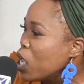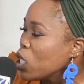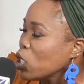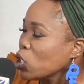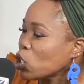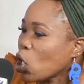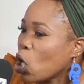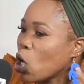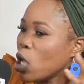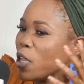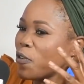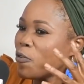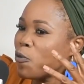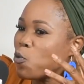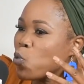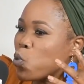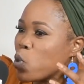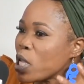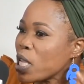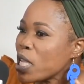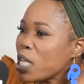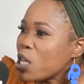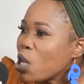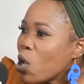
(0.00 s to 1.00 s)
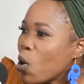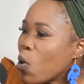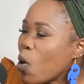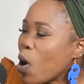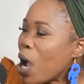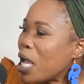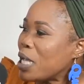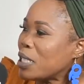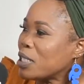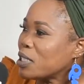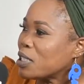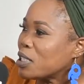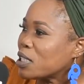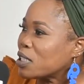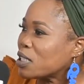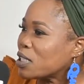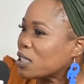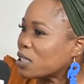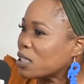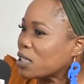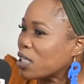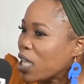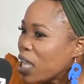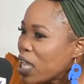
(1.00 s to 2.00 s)
So if we know
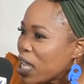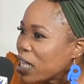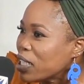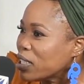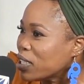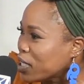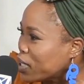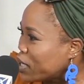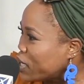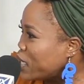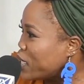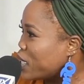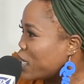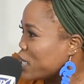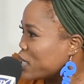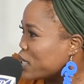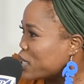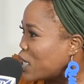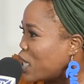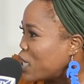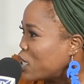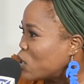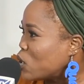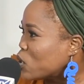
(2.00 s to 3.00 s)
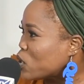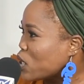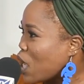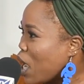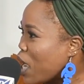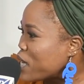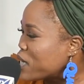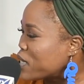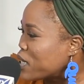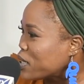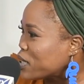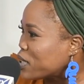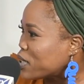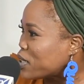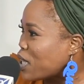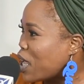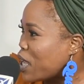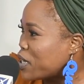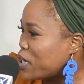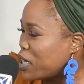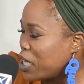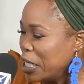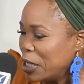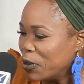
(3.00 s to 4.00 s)
as entertainers can just
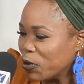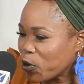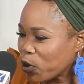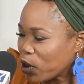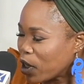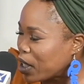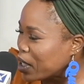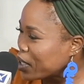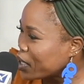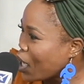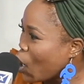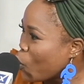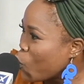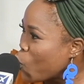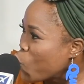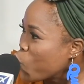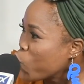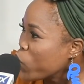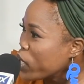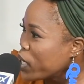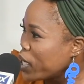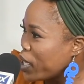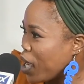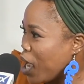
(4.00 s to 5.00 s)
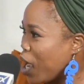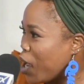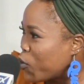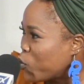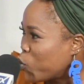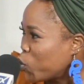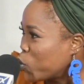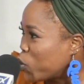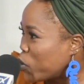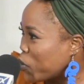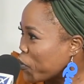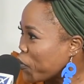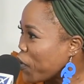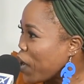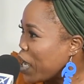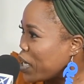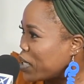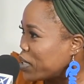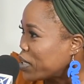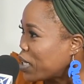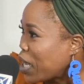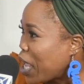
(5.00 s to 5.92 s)
understand the influence that we really have with the fans,